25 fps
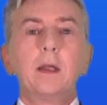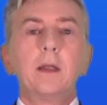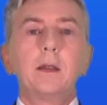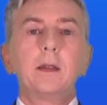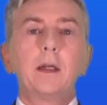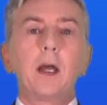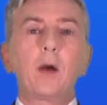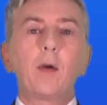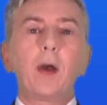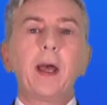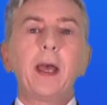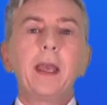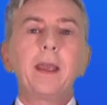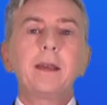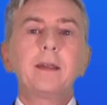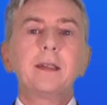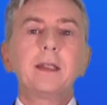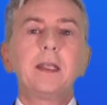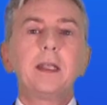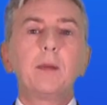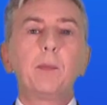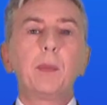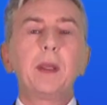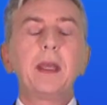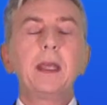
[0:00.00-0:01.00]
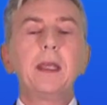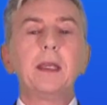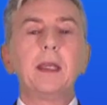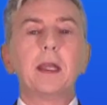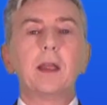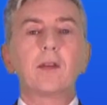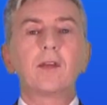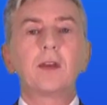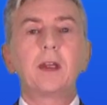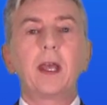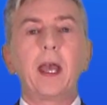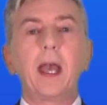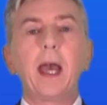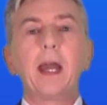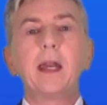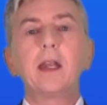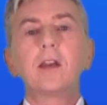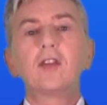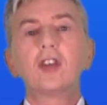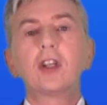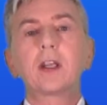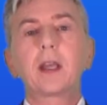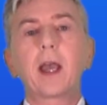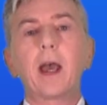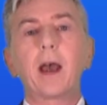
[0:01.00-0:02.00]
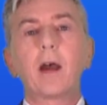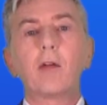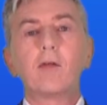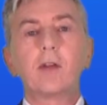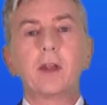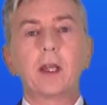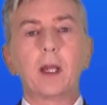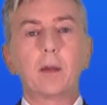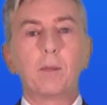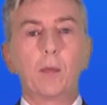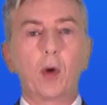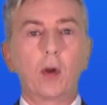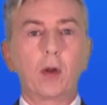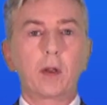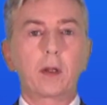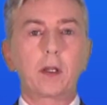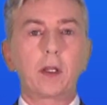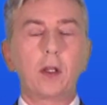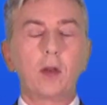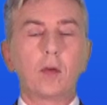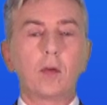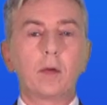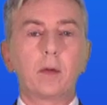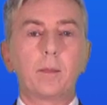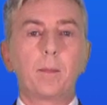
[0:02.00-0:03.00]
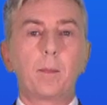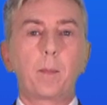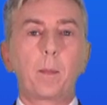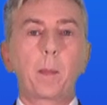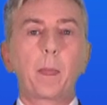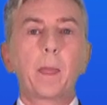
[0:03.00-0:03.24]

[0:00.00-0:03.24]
Now, ATP is an energy-carrying molecule.